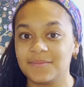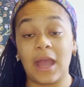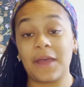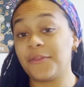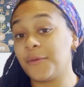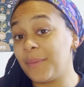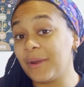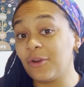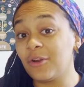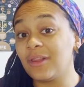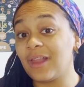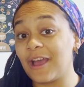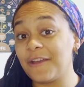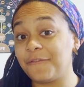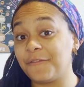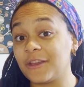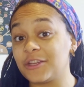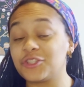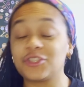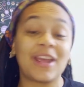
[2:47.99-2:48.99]
And the barrel eye
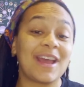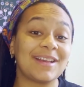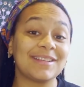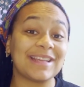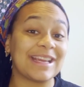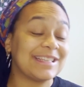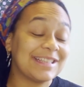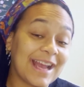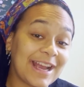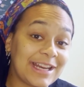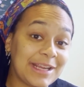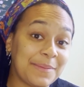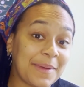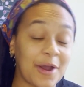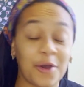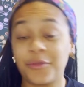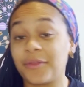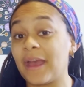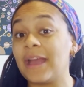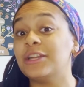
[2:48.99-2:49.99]
fish has a tiny mouth